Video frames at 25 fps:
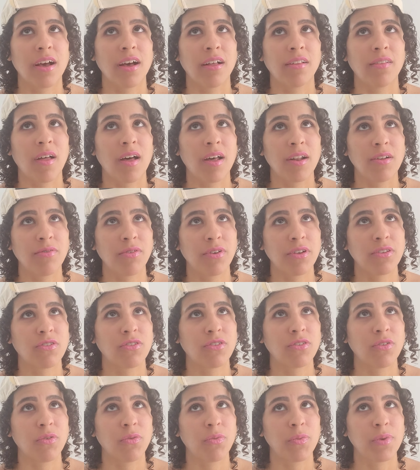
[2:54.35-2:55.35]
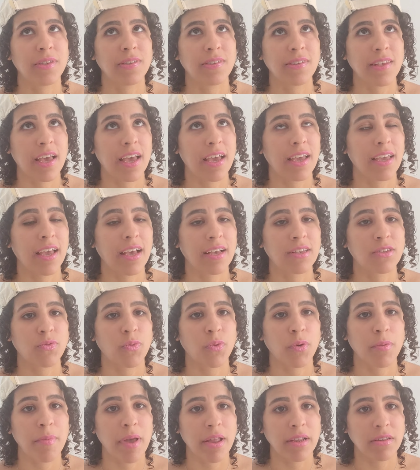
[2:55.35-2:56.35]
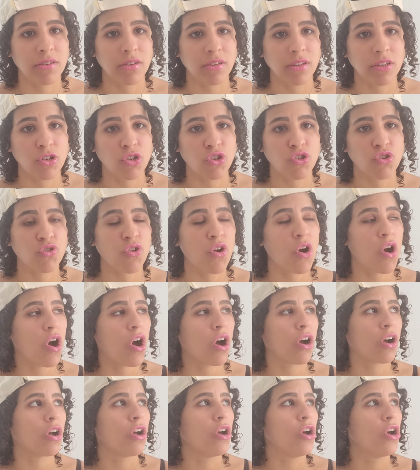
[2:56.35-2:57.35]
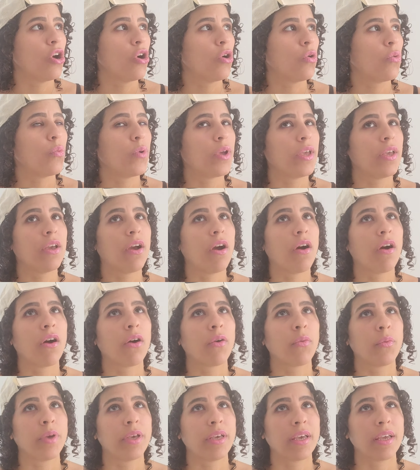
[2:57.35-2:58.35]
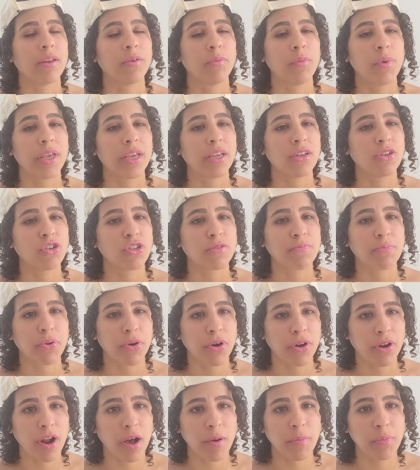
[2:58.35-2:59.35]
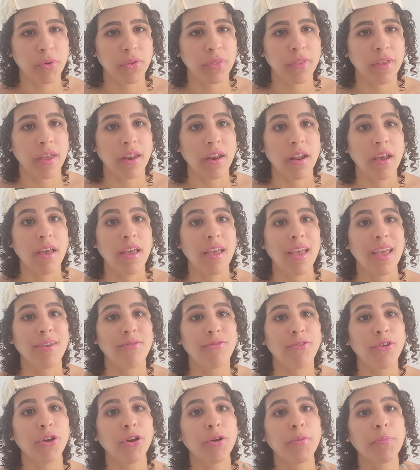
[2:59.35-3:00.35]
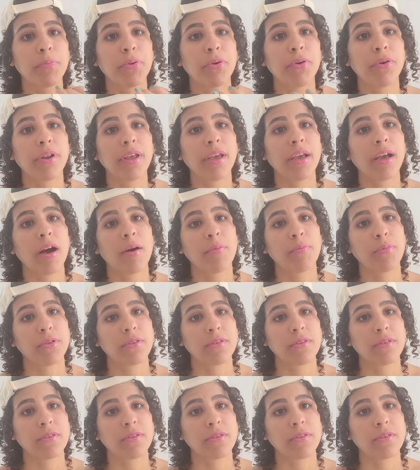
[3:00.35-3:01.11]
A lot of us, we say, yes, we're mentally strong, we can just put up with it. If you're putting up with